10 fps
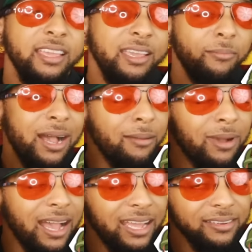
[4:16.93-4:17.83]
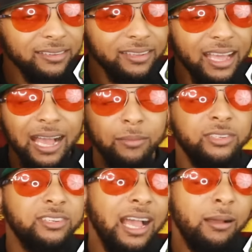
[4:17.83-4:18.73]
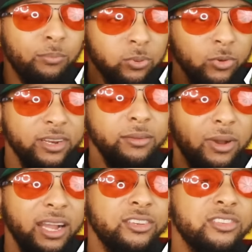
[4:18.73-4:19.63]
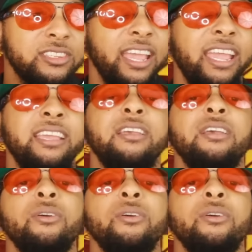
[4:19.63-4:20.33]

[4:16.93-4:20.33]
In my mind, I'm pretty much saying,